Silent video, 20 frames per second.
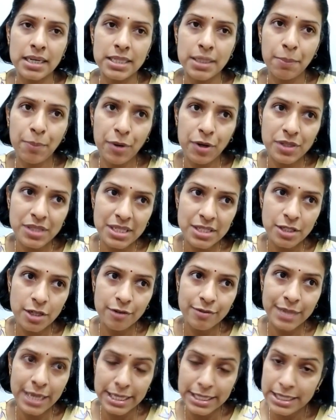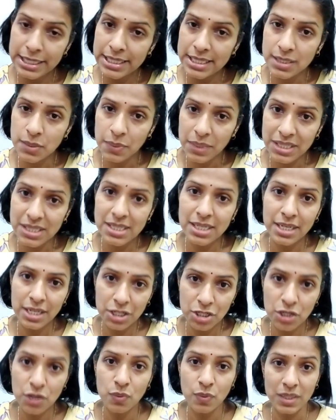The process of getting this
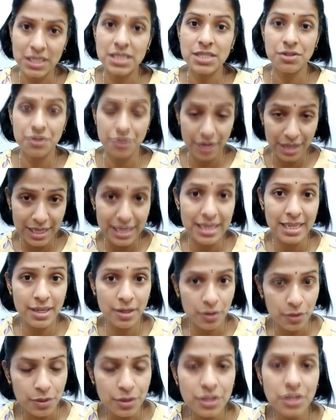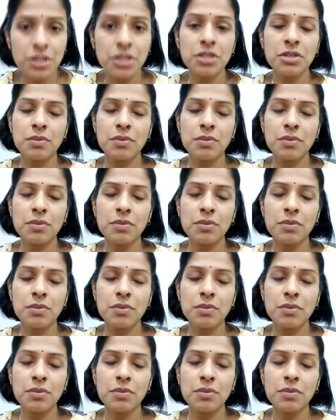vaccination was really good,